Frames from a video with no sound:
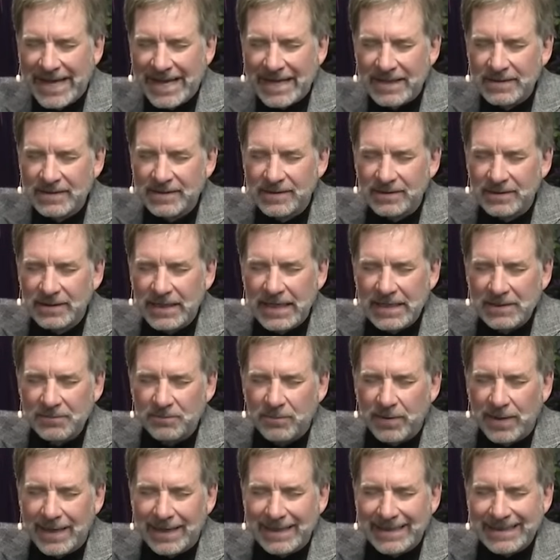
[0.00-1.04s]
and the
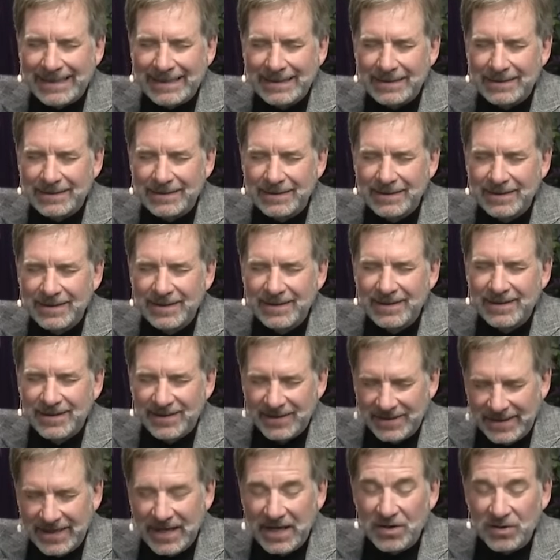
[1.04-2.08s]
light body can,
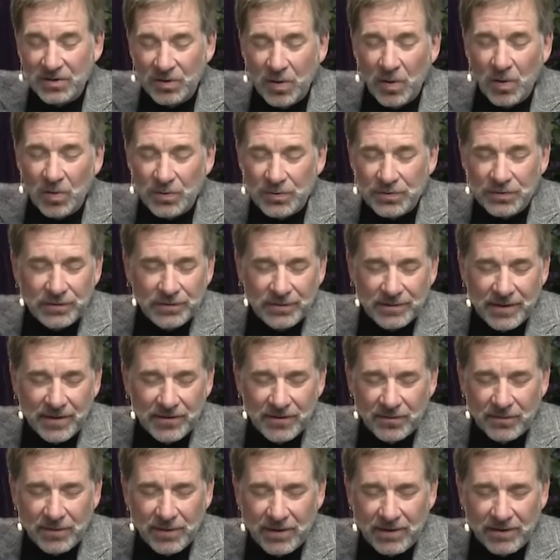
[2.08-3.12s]
can go to
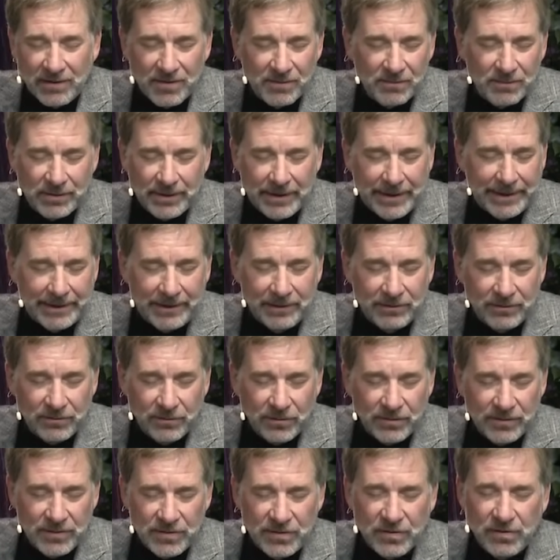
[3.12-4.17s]
another part of the
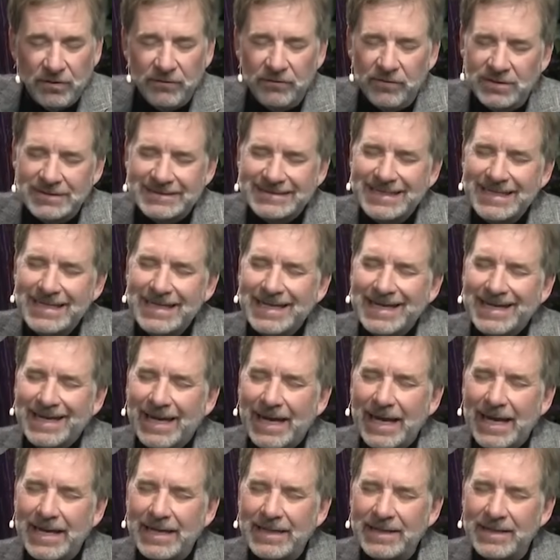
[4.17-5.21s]
planet or the universe
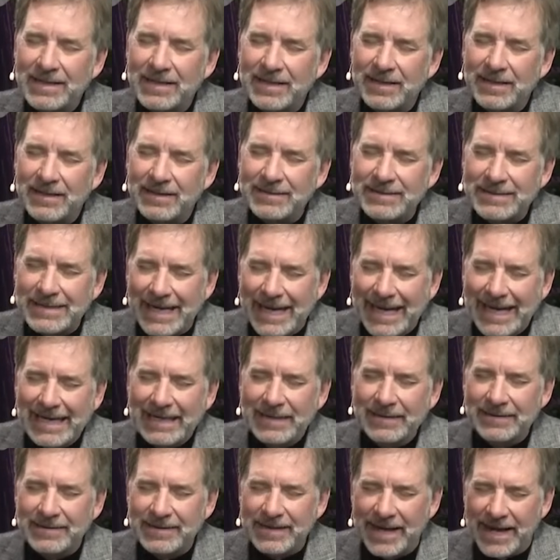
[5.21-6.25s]
and
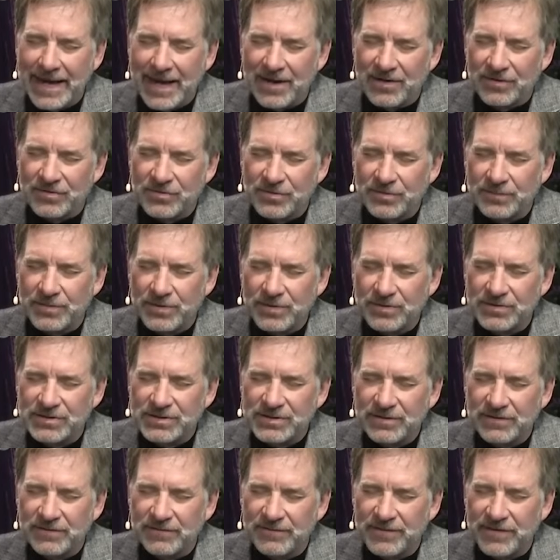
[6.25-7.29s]
take the
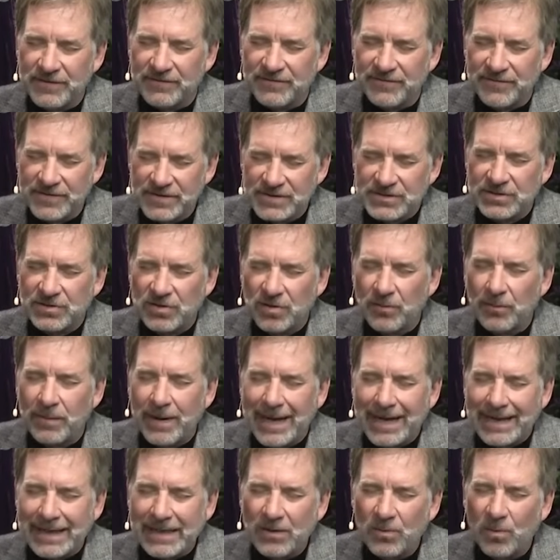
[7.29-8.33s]
attributes of the physical
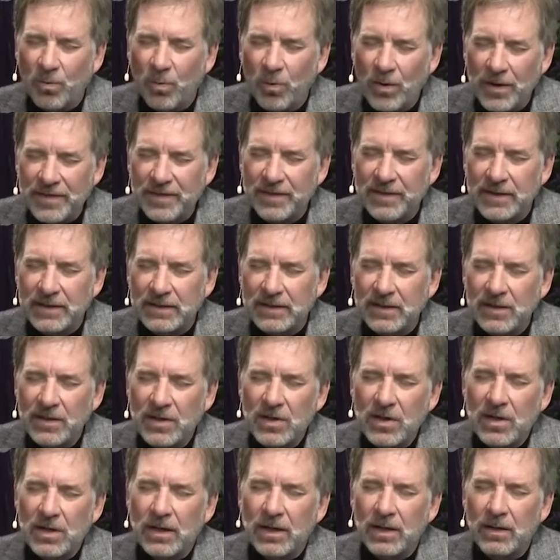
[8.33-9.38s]
body with it
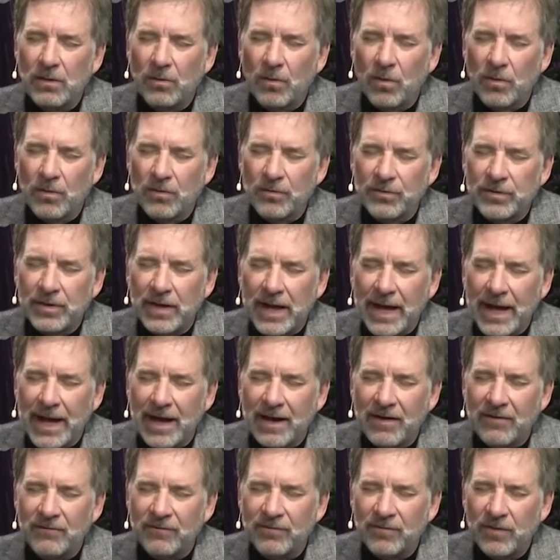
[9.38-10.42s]
in order to
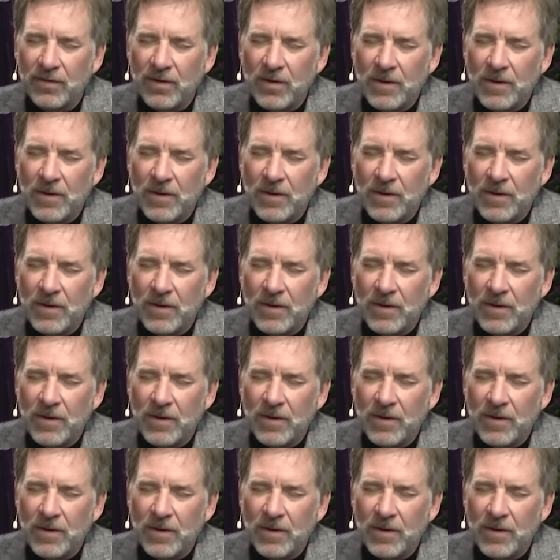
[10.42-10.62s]
have